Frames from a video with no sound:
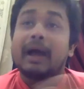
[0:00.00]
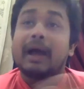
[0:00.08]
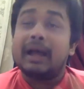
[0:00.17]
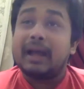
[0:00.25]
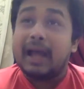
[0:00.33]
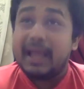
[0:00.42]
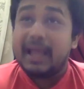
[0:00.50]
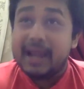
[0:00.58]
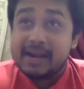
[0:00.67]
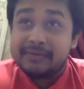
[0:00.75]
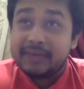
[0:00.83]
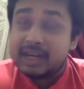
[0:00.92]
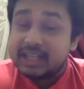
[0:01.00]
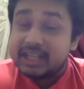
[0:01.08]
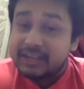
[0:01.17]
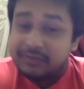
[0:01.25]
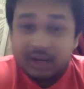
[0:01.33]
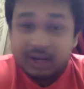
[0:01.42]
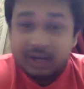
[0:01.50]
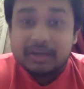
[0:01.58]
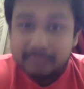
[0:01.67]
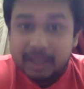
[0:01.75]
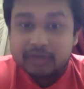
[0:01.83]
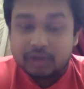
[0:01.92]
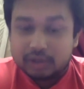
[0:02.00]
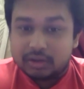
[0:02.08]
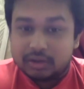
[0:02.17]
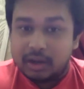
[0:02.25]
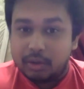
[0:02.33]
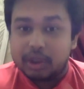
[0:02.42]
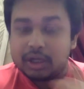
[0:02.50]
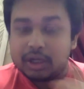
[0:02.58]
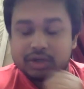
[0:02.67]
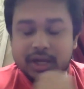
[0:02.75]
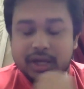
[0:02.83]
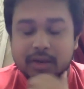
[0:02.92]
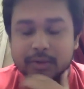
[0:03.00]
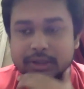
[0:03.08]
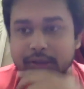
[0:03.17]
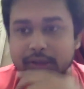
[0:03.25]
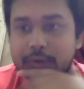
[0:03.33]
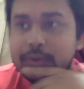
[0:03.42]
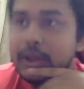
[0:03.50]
I had a very difficult match also. I wanted to share with you.